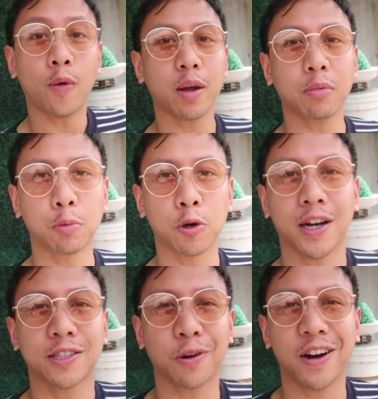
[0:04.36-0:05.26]
All right,
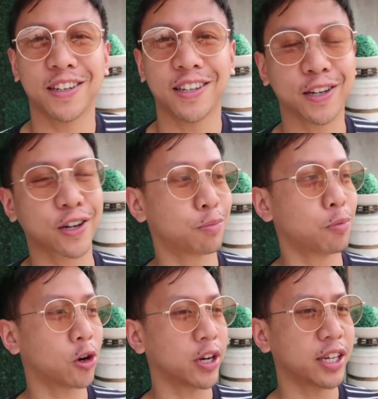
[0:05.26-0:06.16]
Mabuhay squad, good
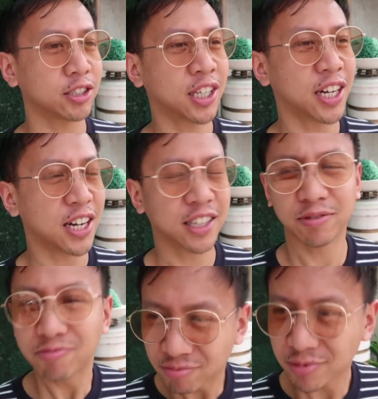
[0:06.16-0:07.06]
morning.
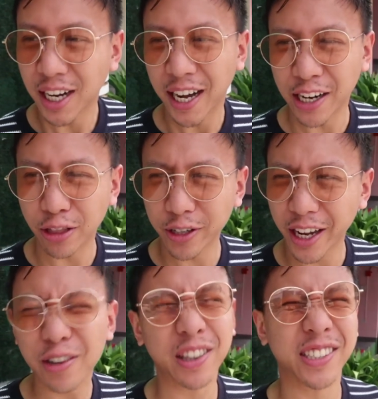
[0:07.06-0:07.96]
Another
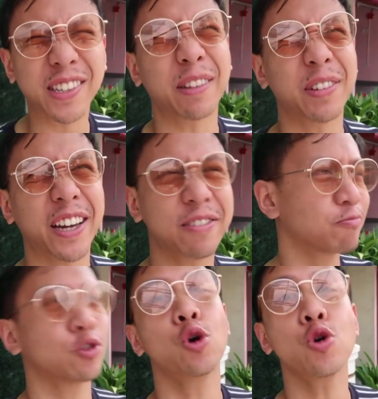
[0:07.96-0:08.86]
day or the same day?
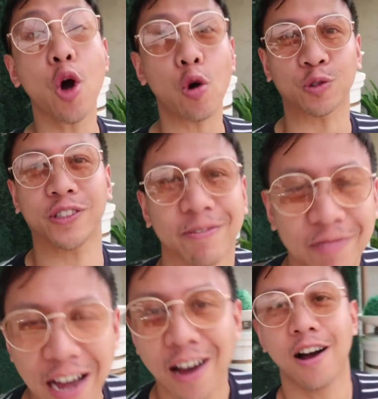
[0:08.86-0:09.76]
Who knows?
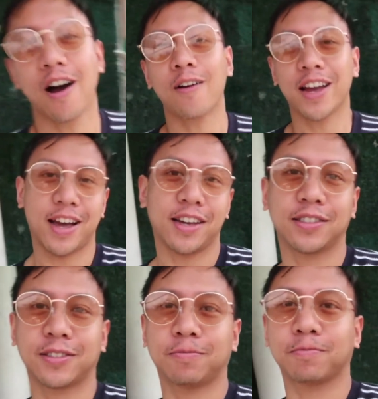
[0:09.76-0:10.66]
All right, guys.